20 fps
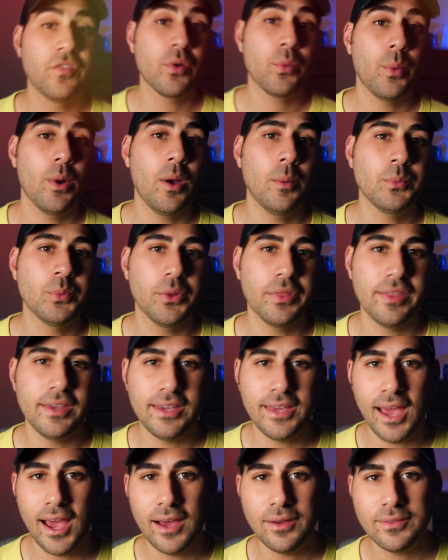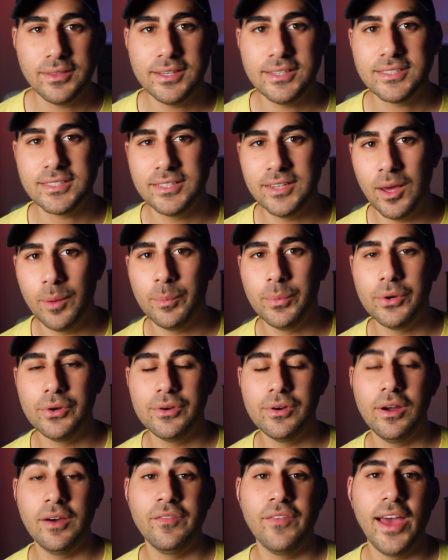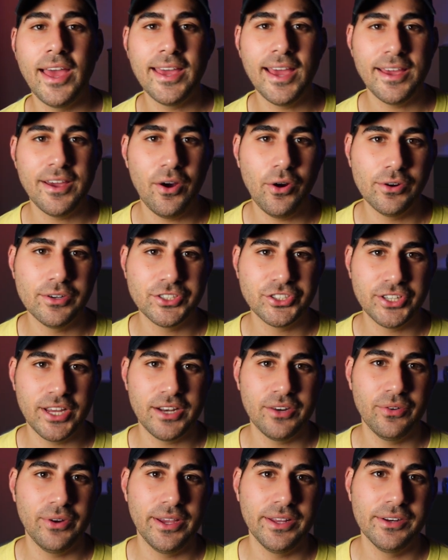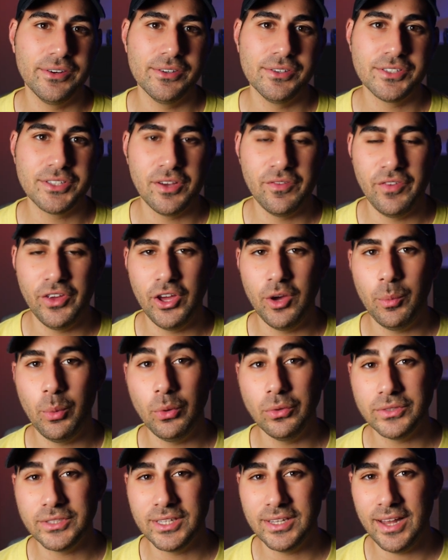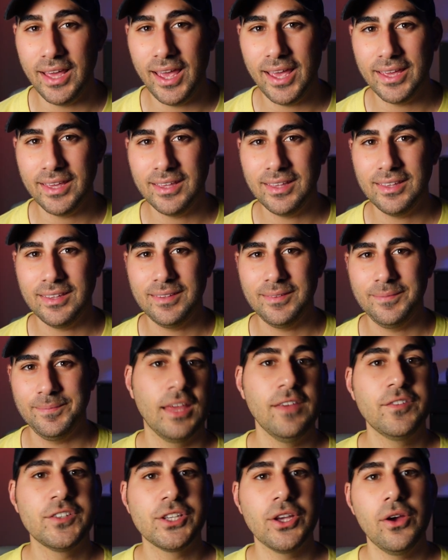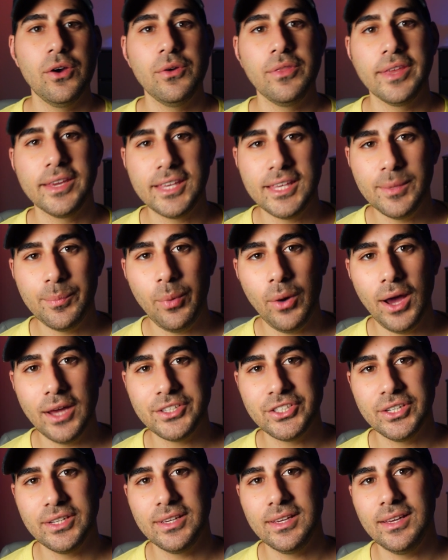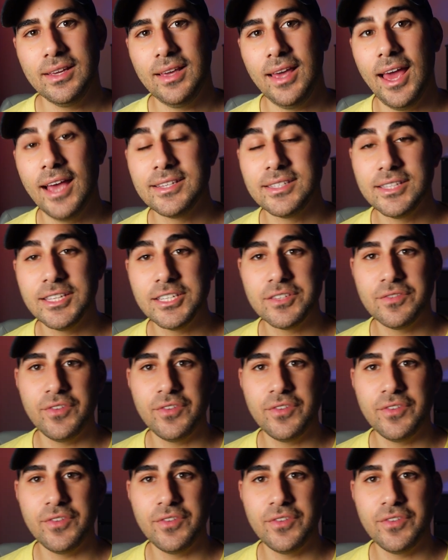overwhelmed with the countless number of AI art generators available today? If so, then keep watching, as in this